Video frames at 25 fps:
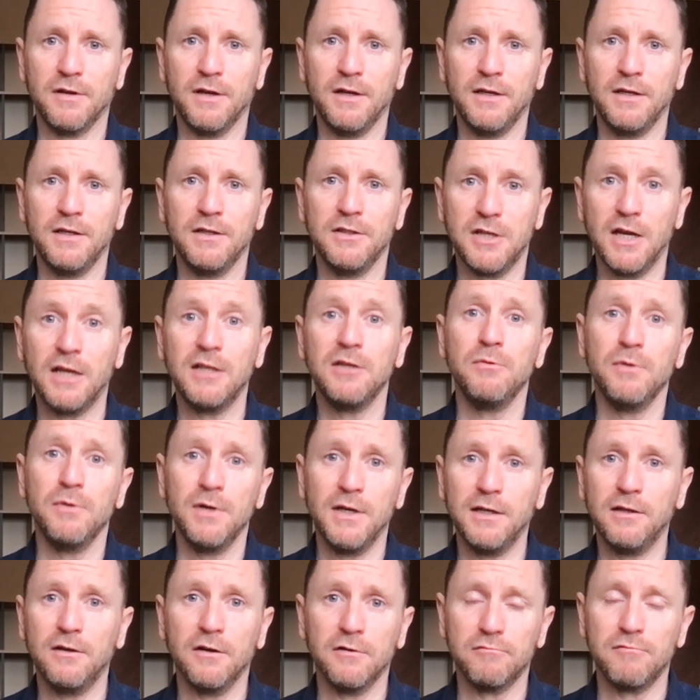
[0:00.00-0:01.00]
It
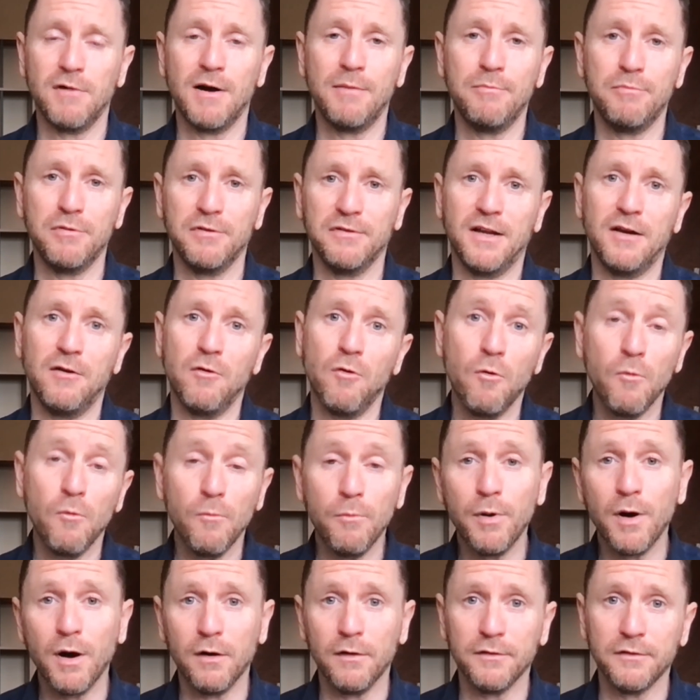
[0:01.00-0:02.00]
genuinely does represent all
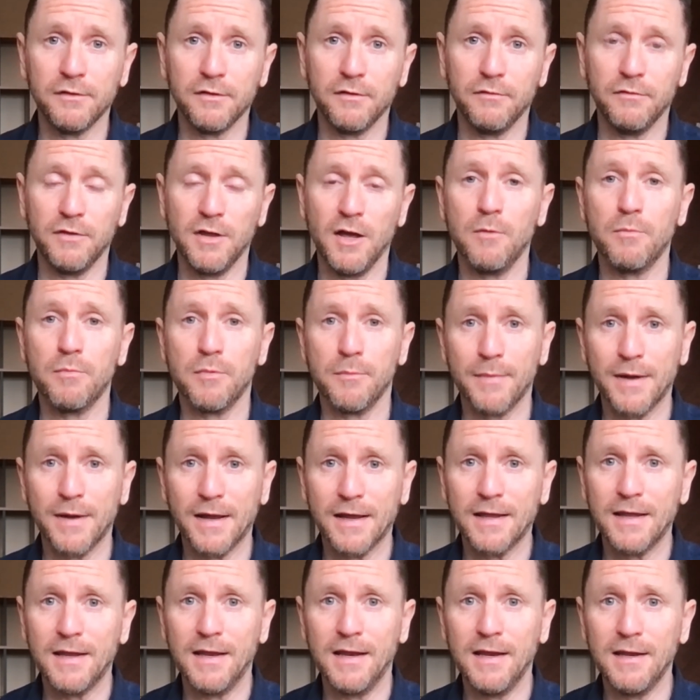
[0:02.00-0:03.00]
parts of the open
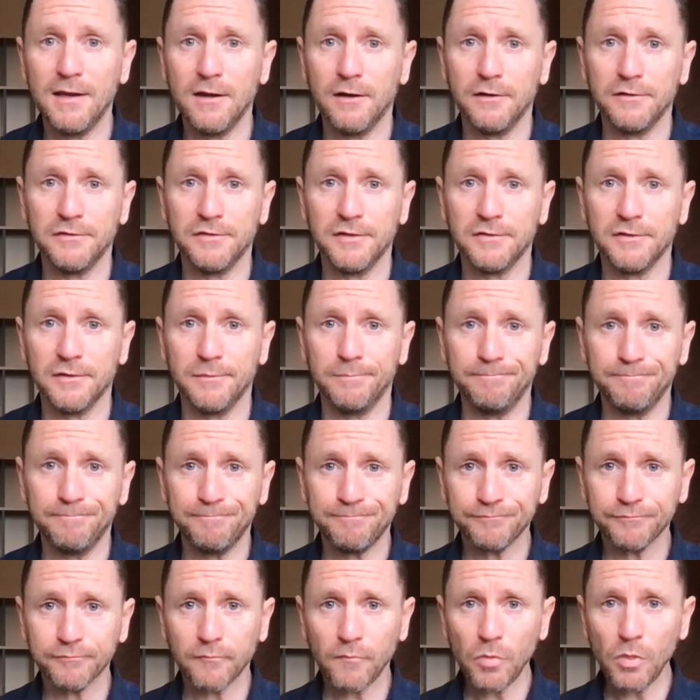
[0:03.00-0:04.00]
banking ecosystem.
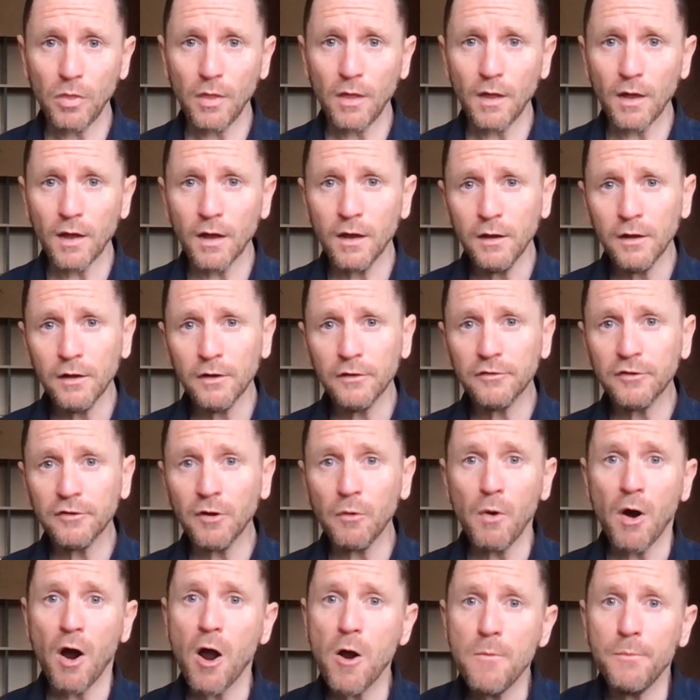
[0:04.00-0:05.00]
So
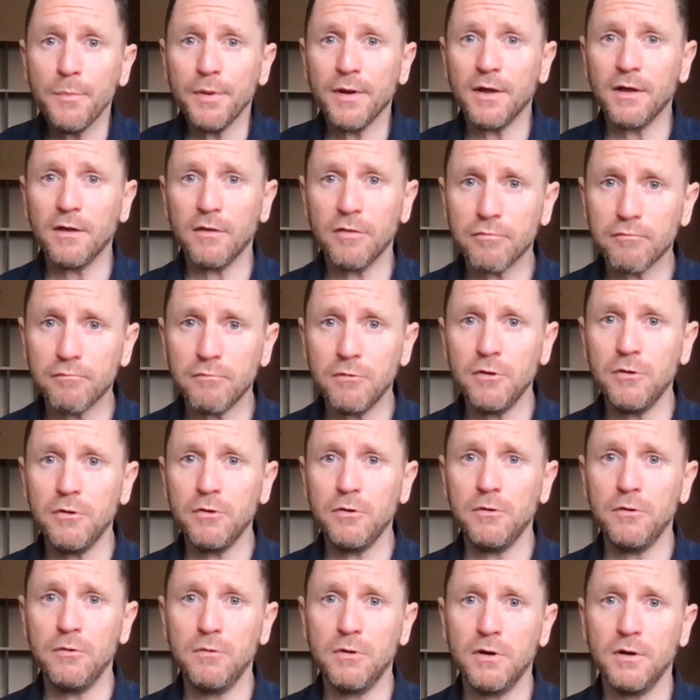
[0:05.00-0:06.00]
we're hoping
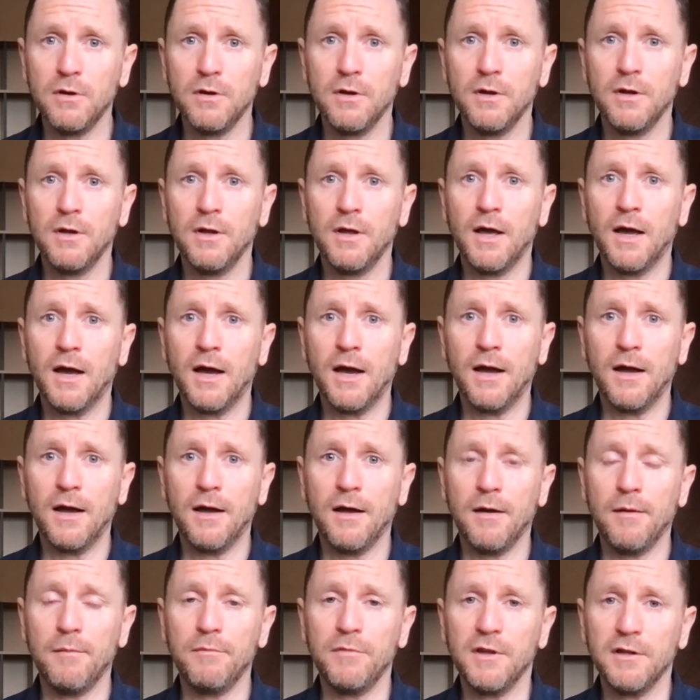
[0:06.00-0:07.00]
through
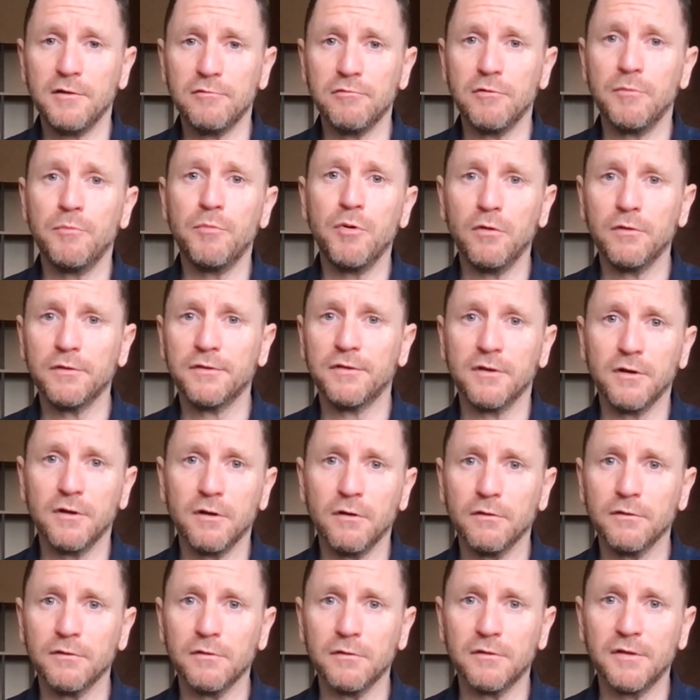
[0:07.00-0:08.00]
these reports and
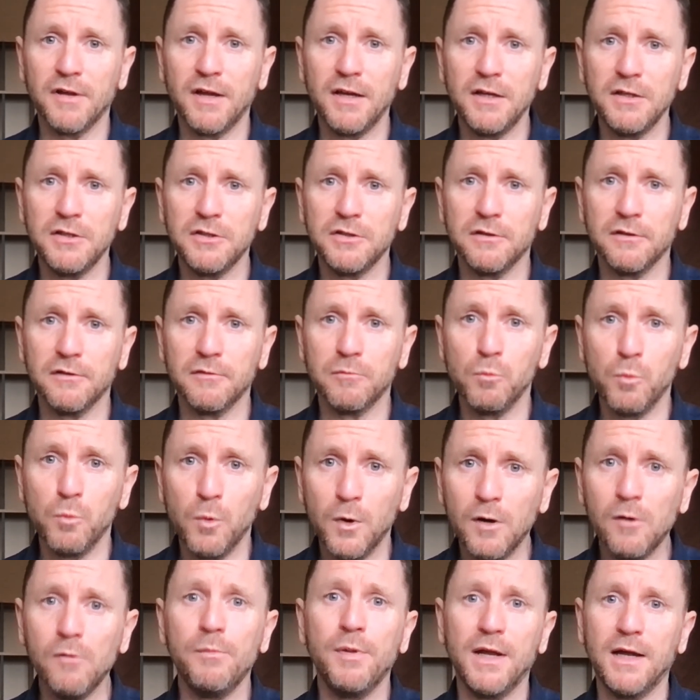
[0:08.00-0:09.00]
consultations,
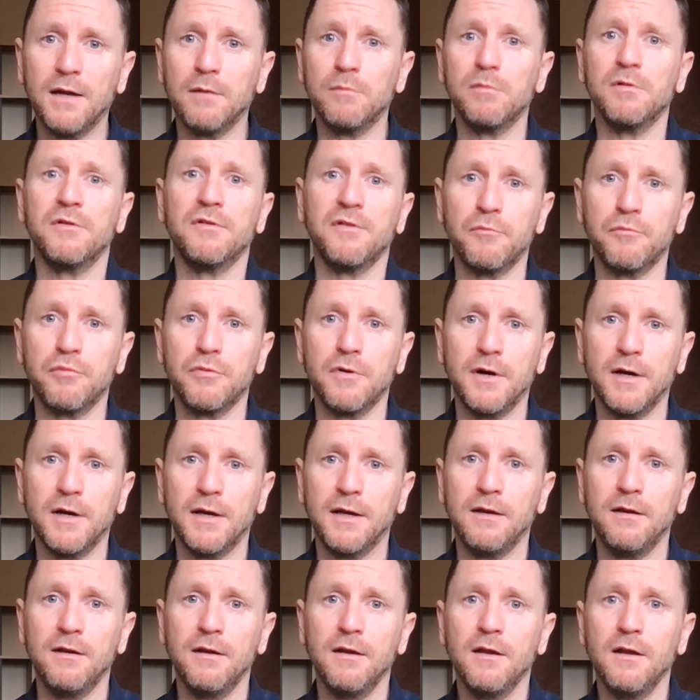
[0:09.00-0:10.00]
we'll be able to
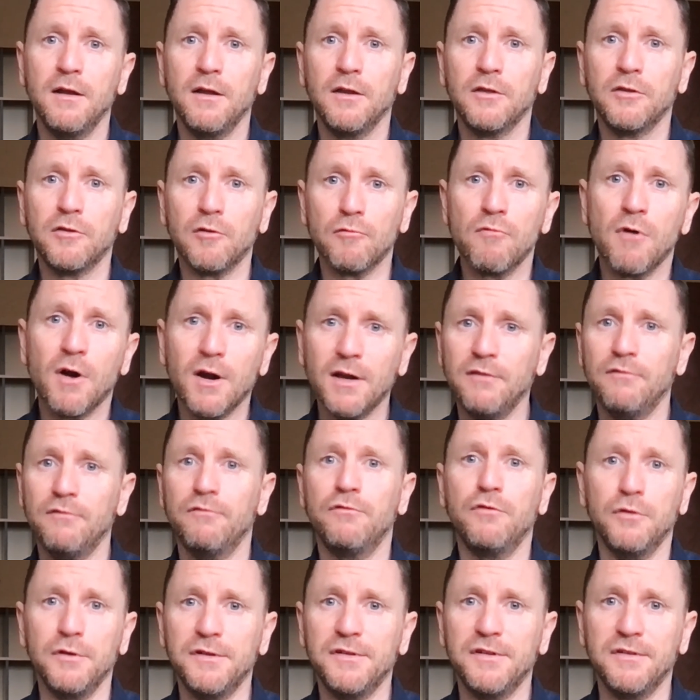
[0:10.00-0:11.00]
bring the right
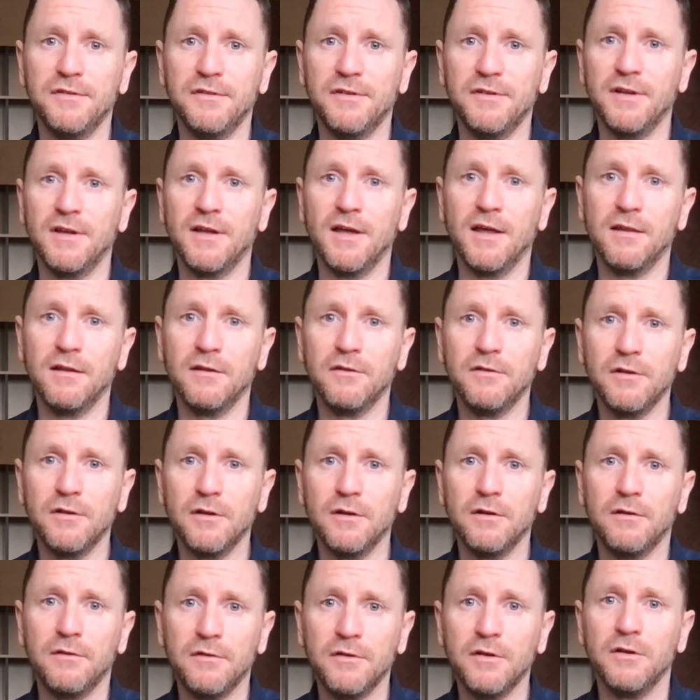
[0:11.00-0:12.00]
voices together
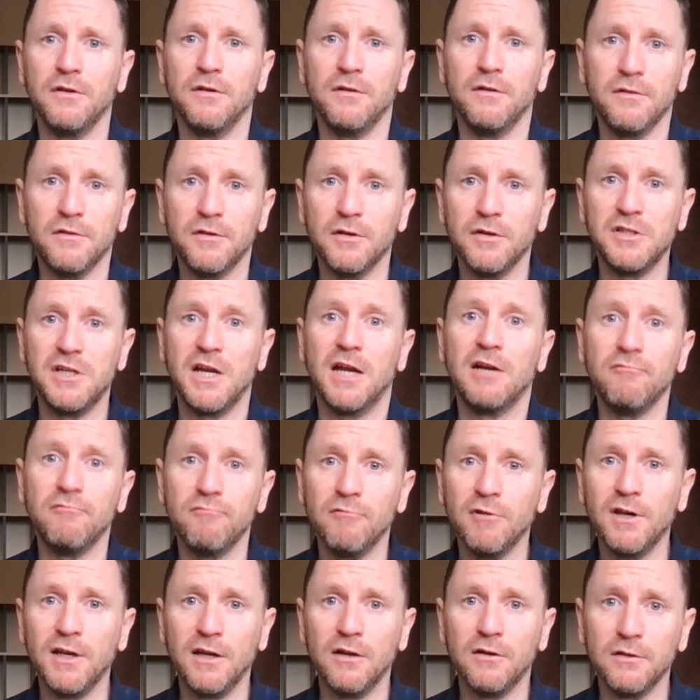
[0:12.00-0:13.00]
to
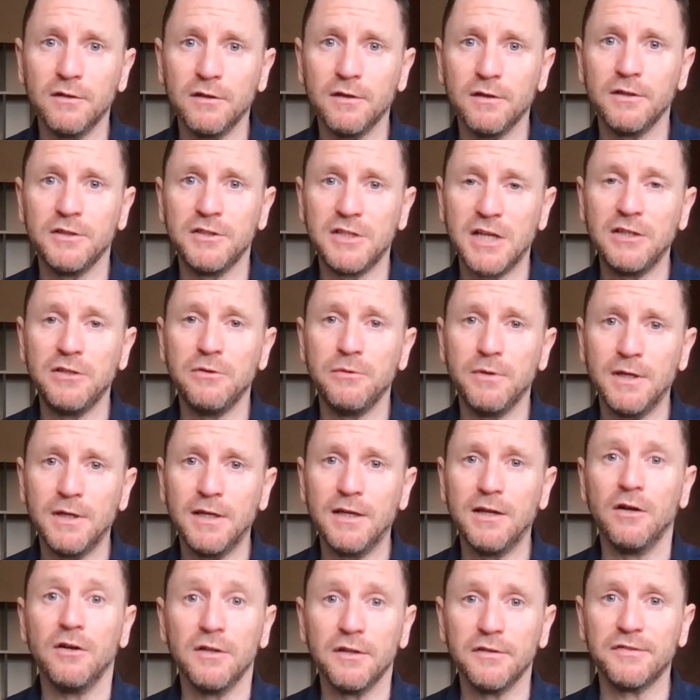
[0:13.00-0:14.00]
genuinely
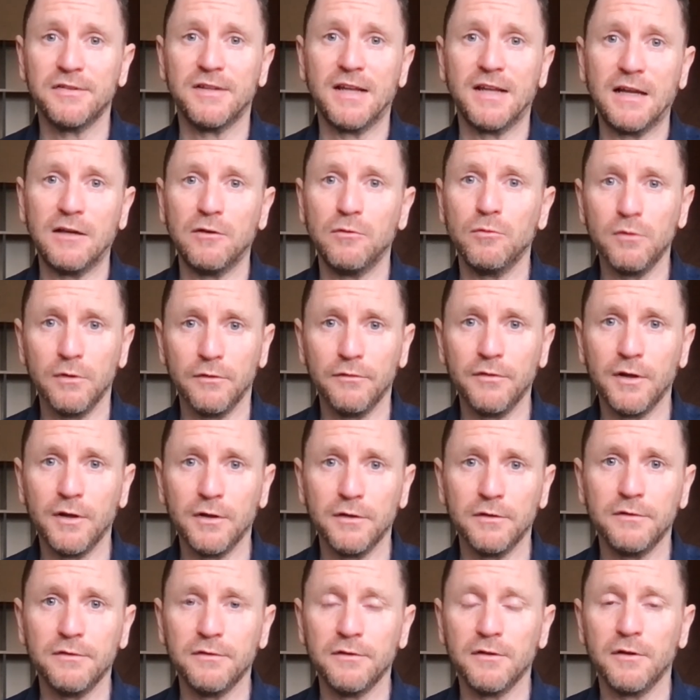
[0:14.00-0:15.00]
understand all of
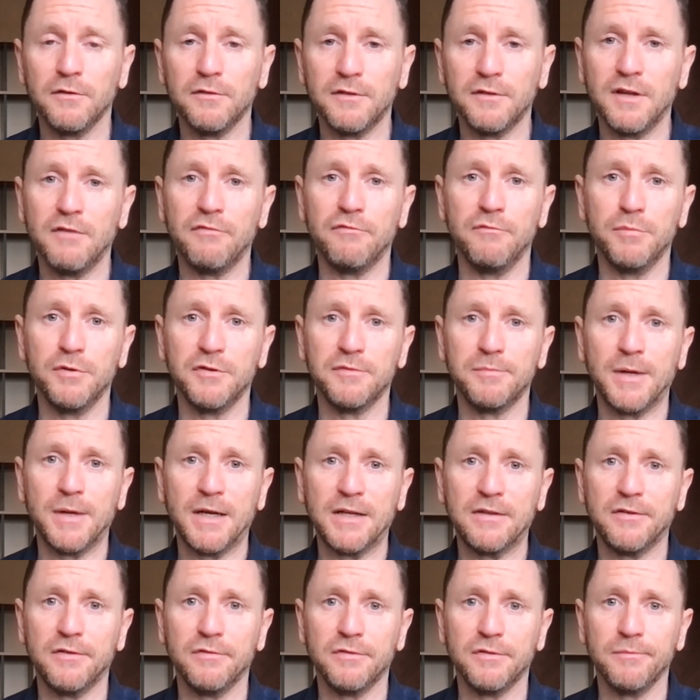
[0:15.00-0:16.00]
those different
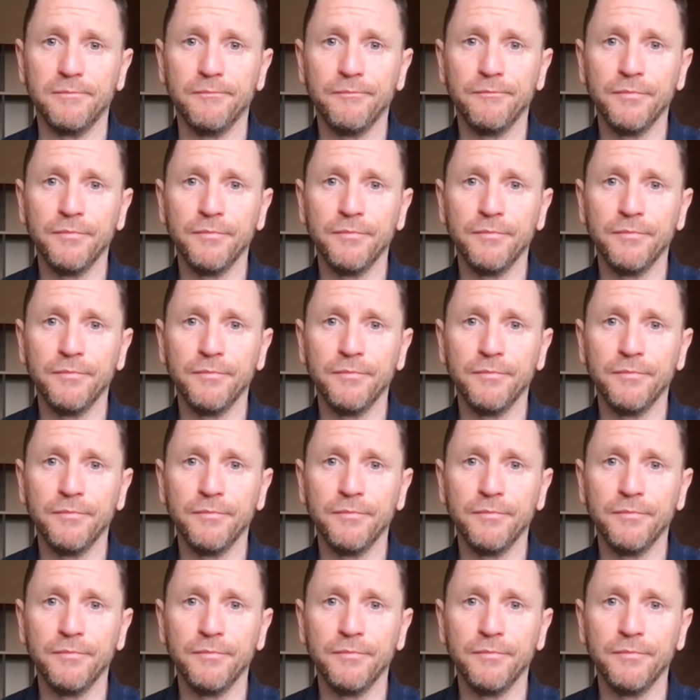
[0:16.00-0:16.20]
perspectives.